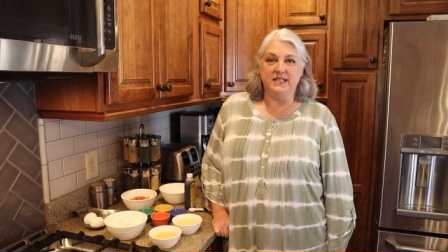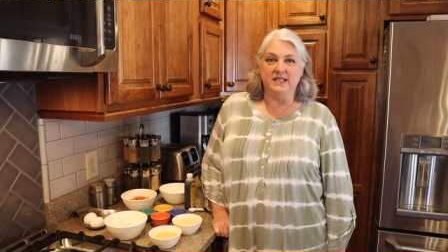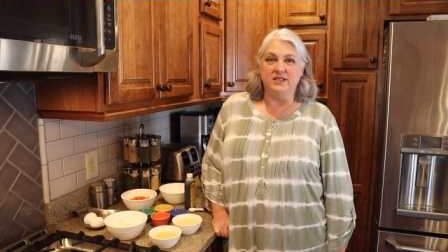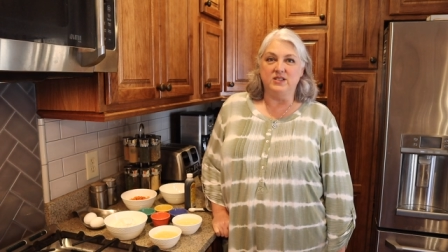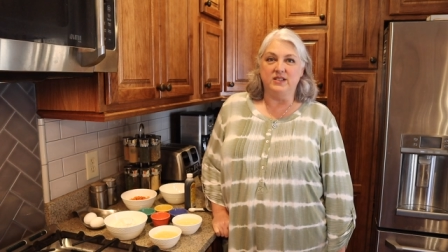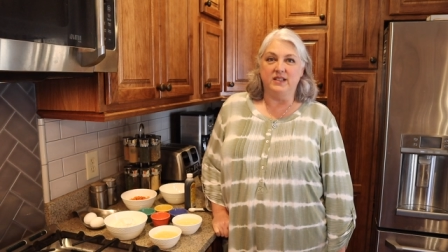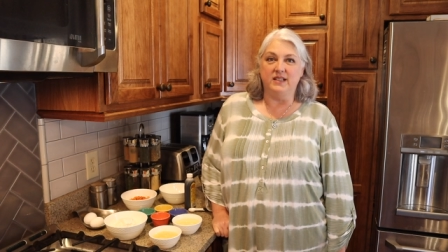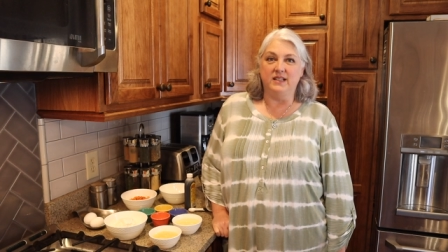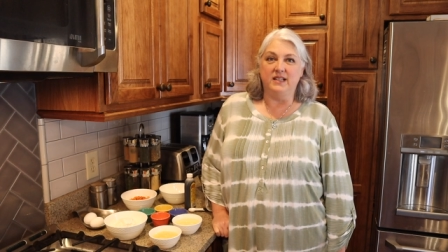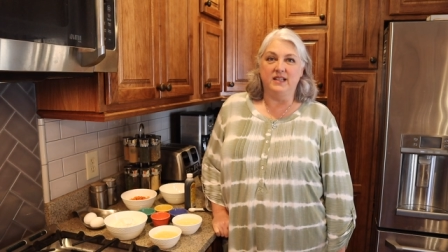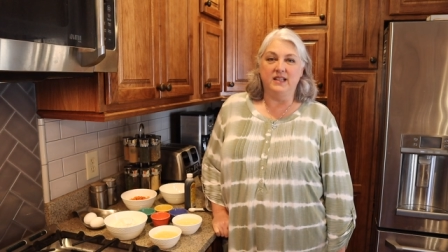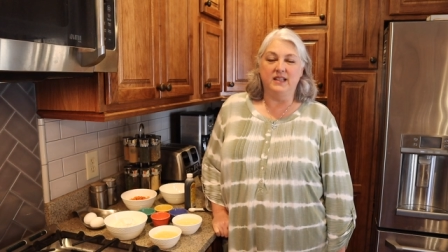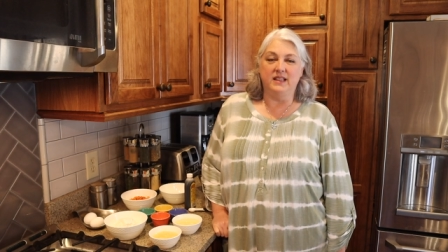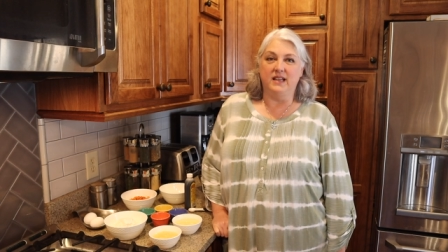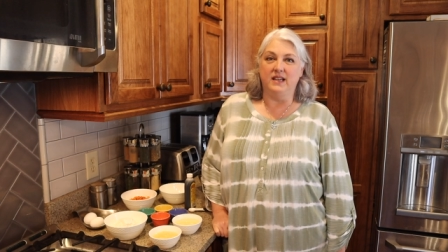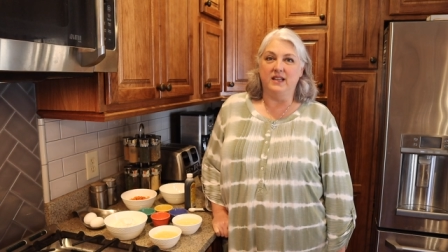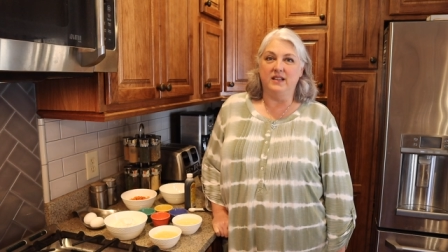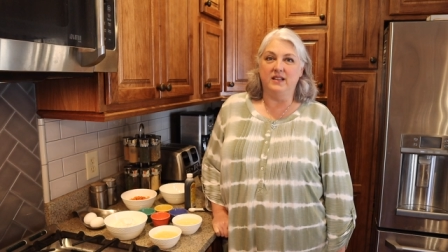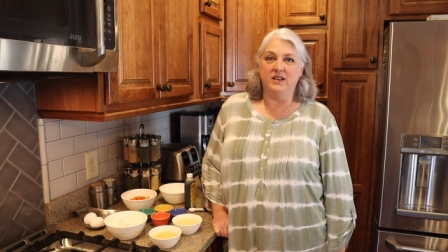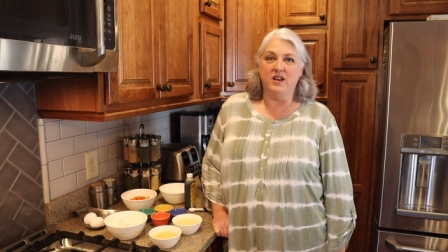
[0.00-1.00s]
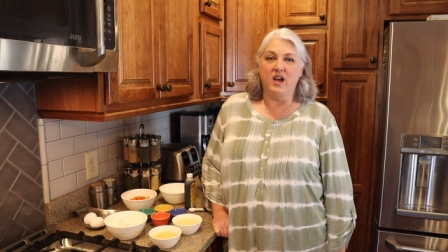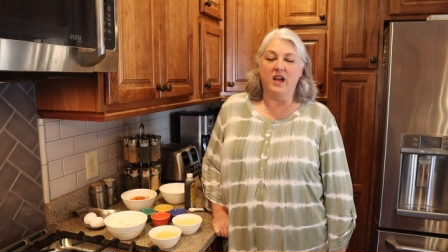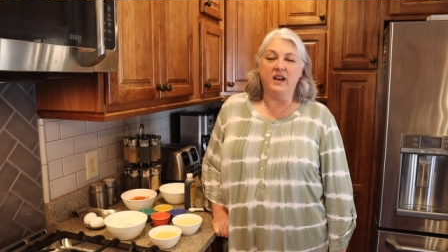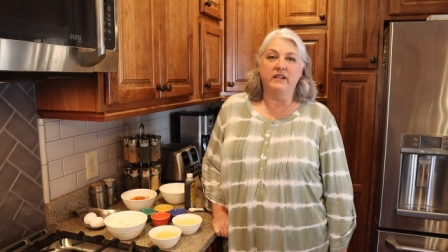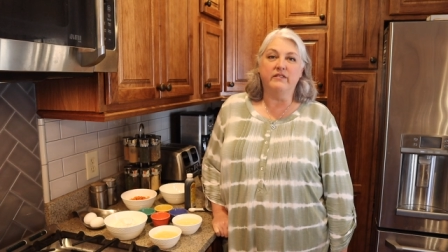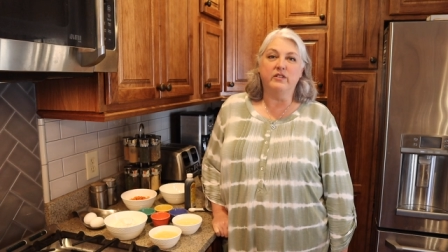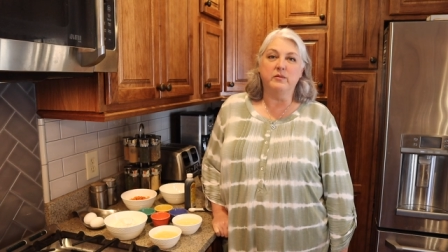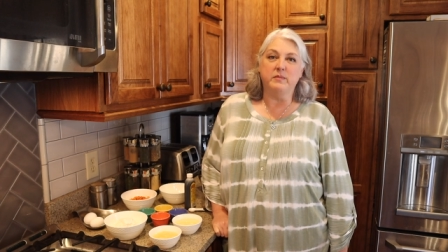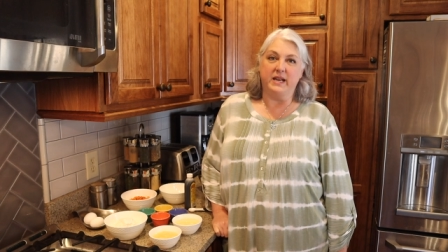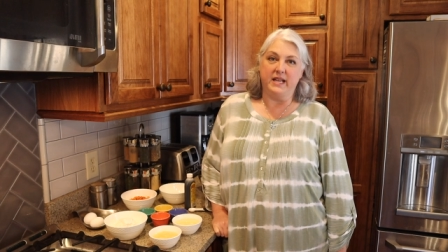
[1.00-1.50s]
attention that not
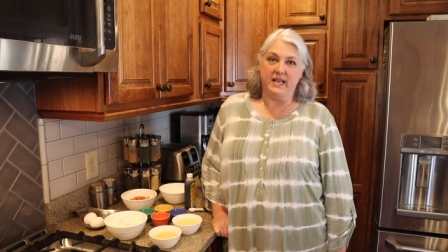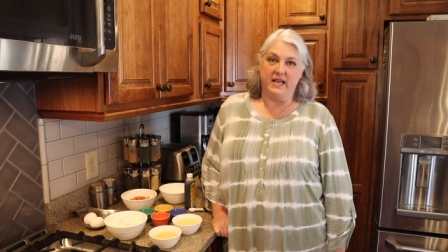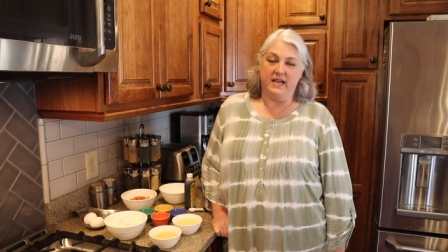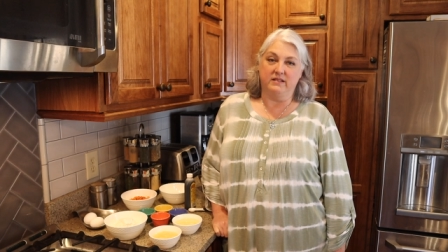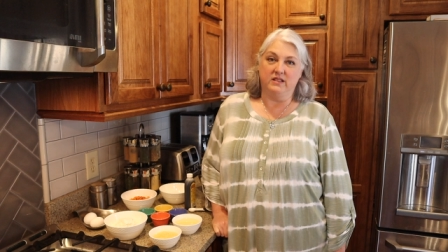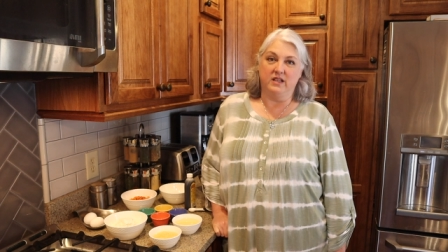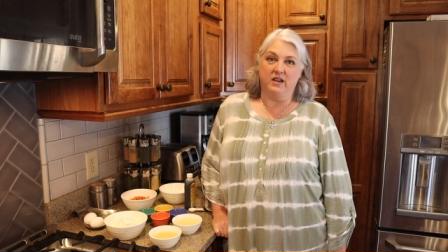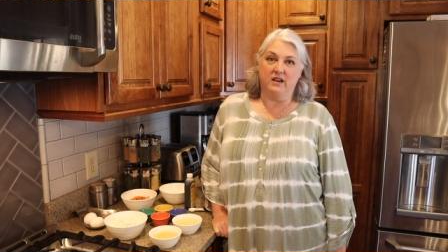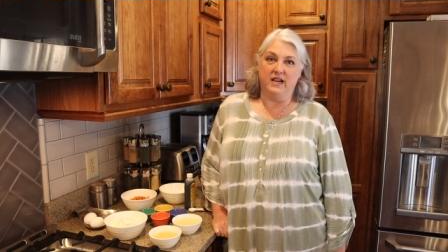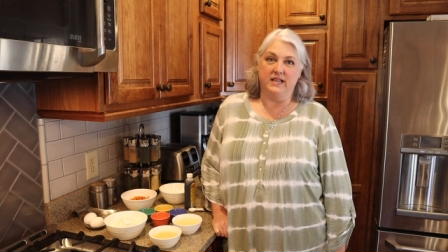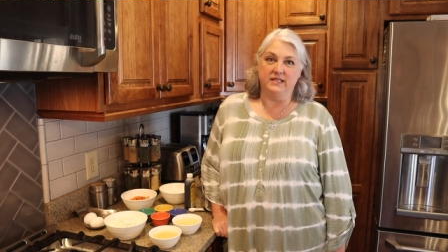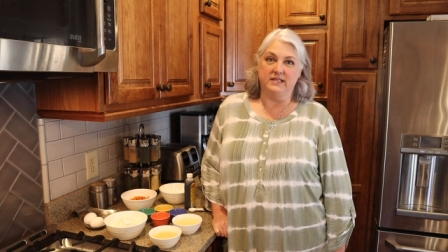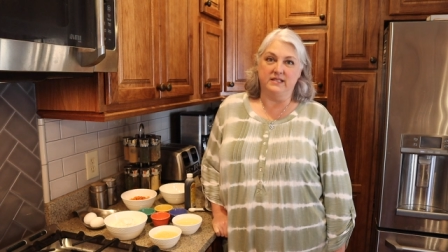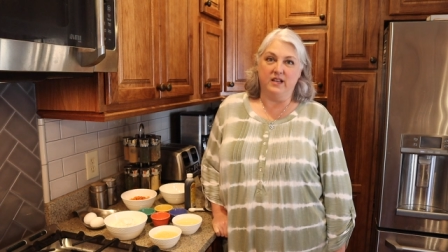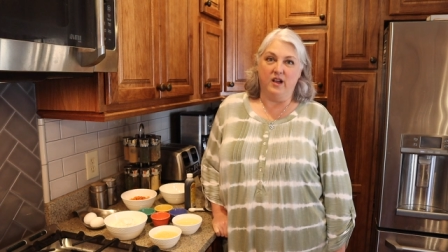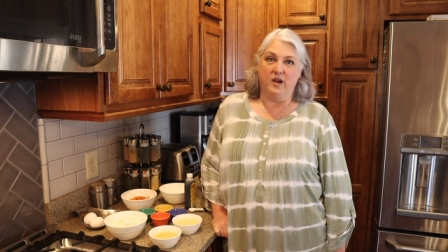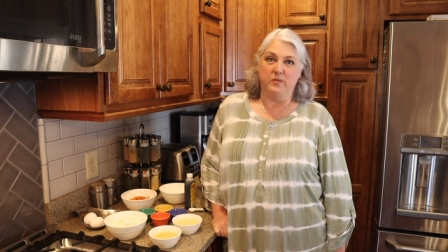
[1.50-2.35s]
everybody out there has the